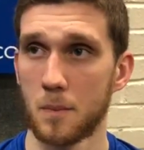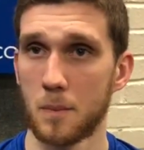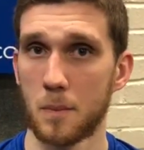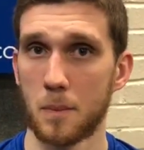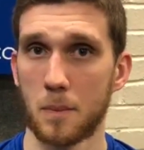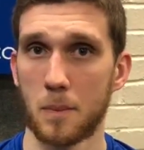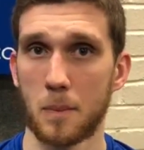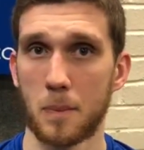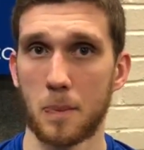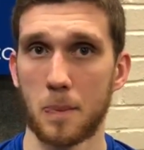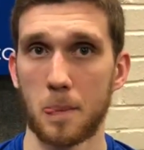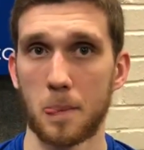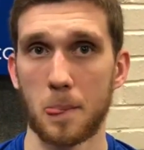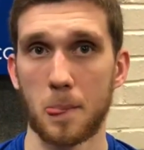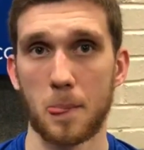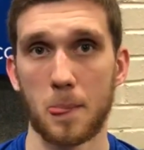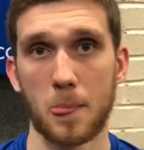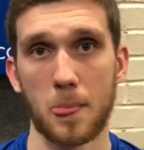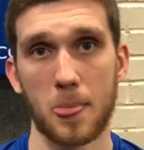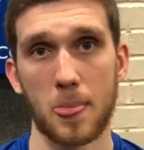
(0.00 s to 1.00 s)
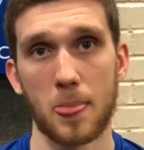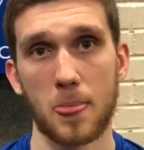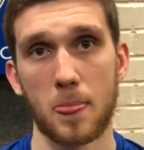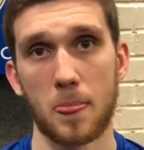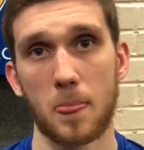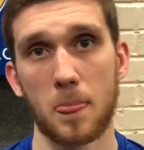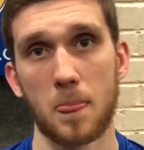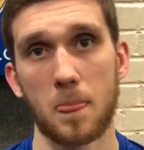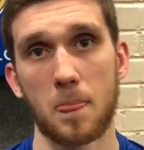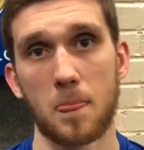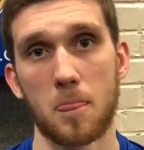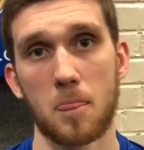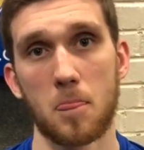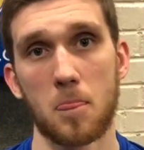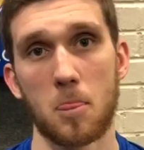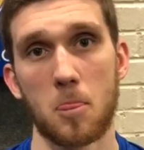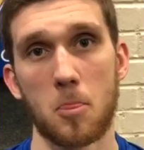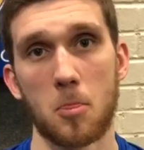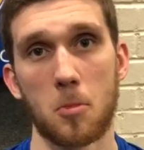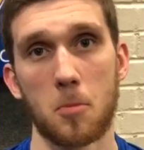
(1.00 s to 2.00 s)
What was your view of his big dunk?
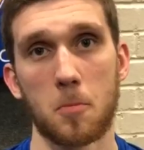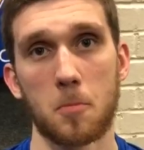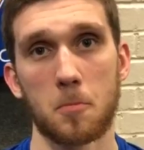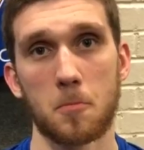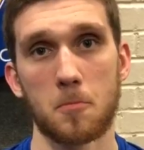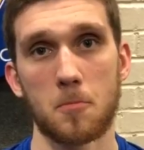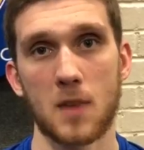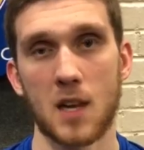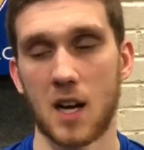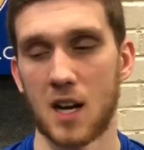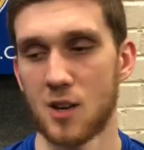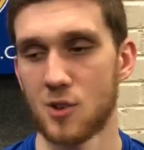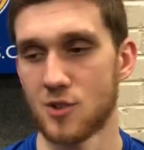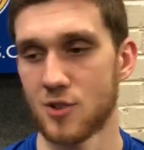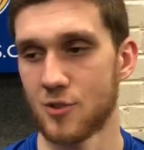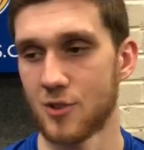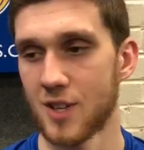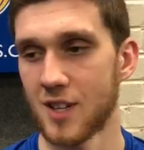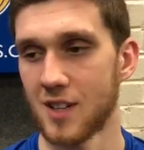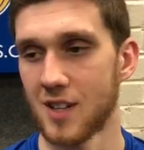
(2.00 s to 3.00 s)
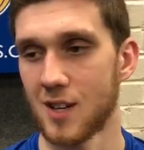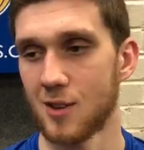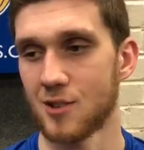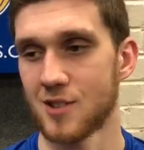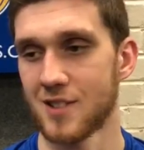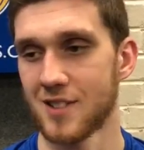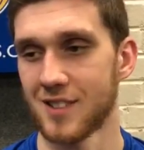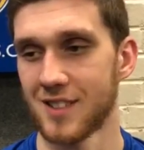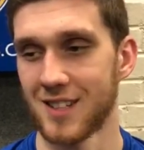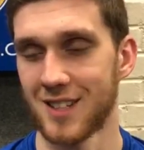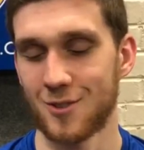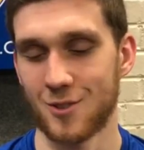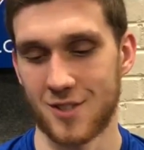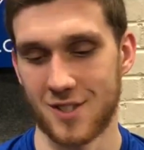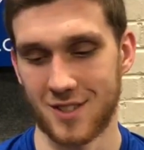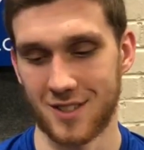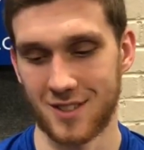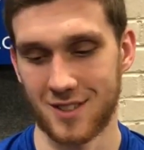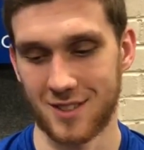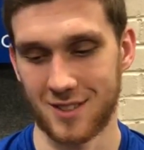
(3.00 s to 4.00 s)
I was great. I was
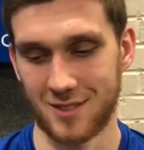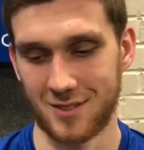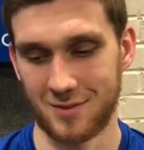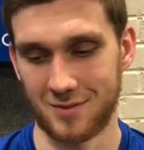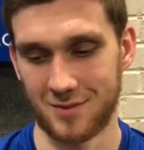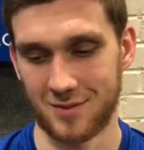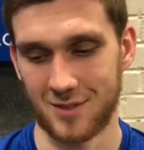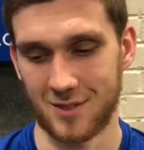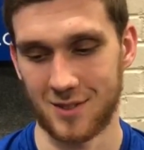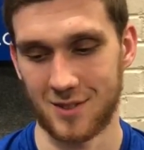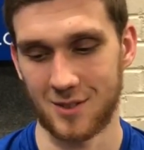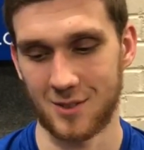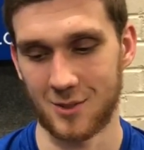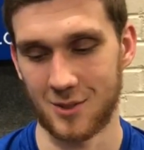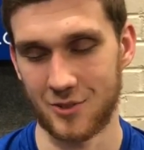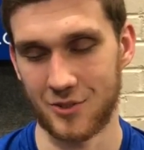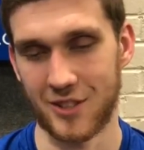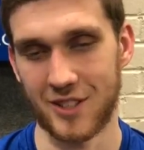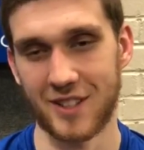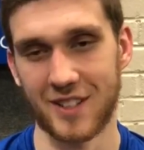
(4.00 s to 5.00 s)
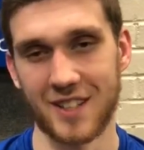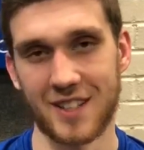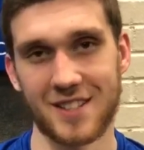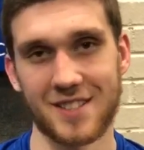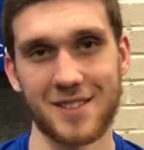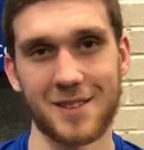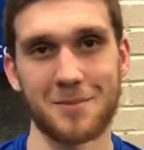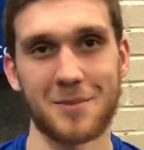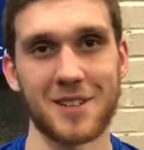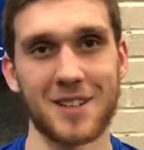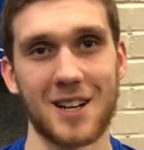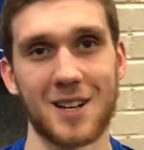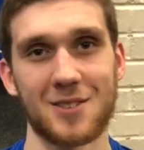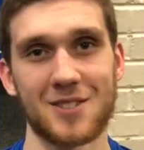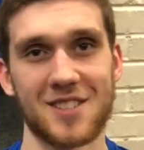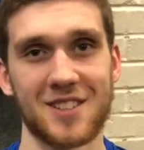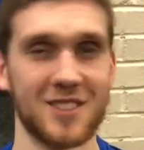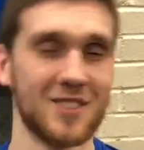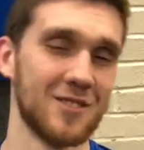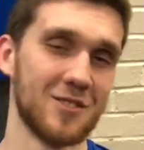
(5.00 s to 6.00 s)
ready to get something. I
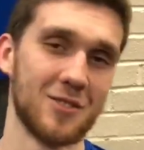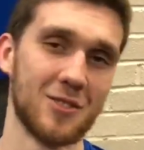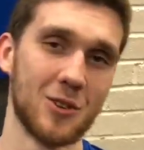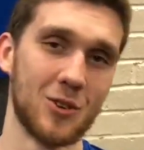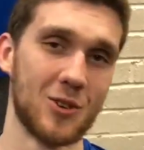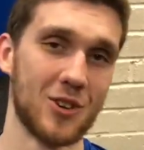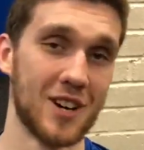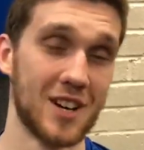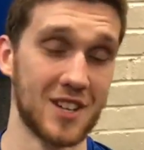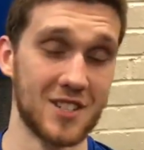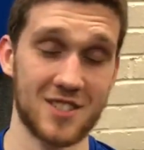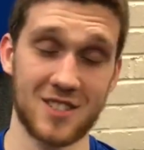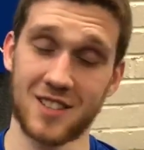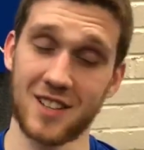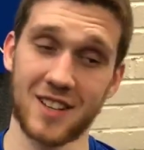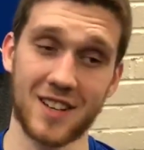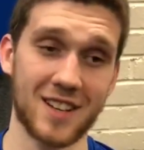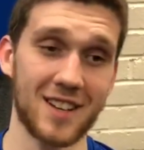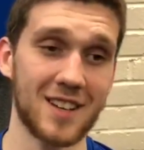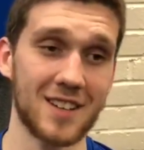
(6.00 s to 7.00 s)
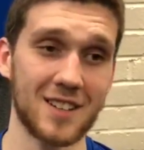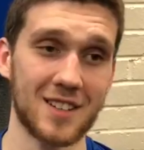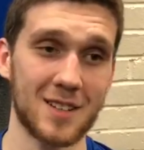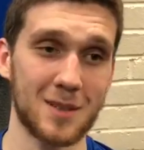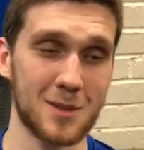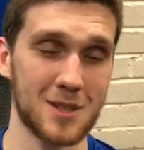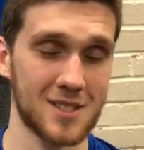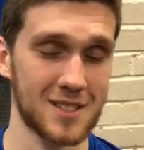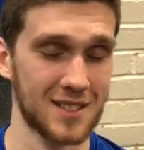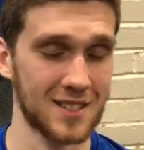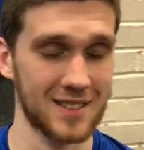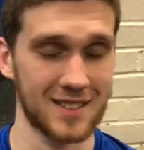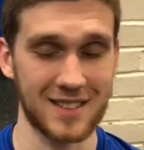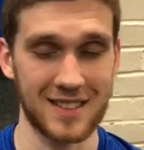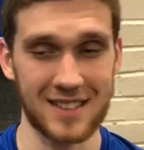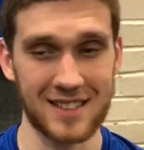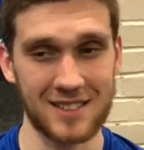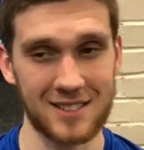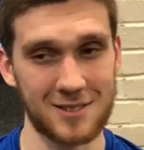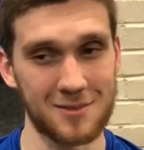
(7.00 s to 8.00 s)
was sitting on the floor and I just like got up. I said,
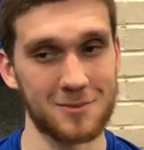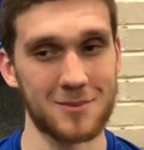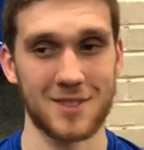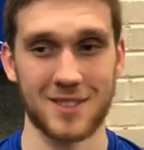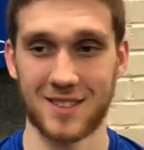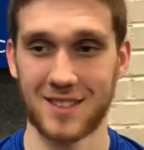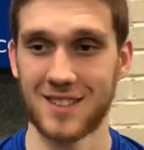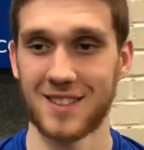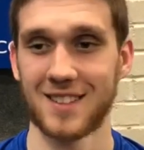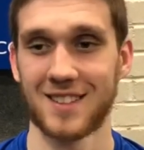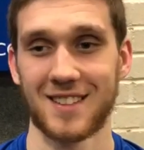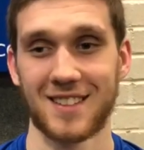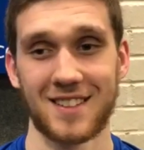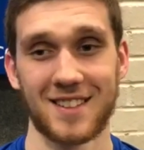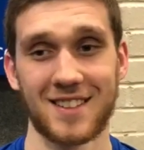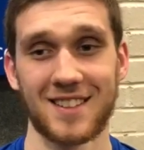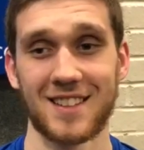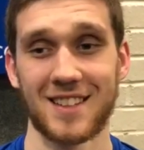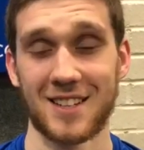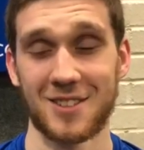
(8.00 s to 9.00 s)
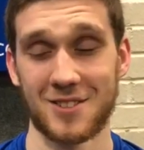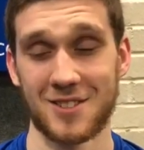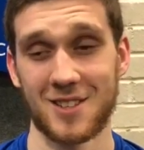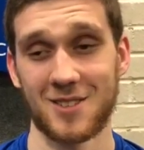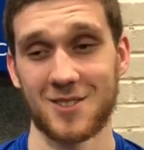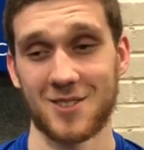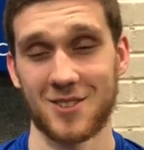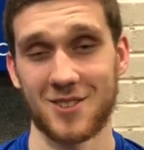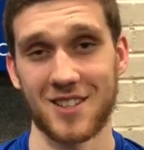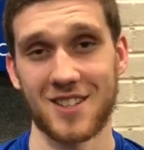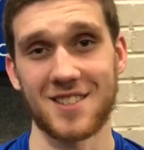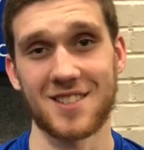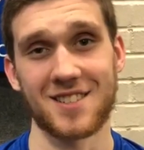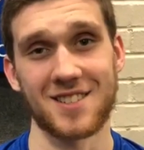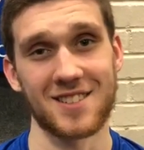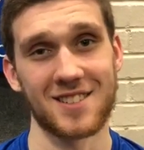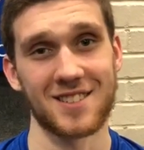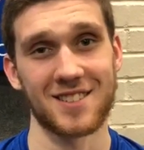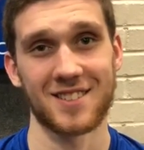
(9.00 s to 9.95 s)
"Damn, that was crazy."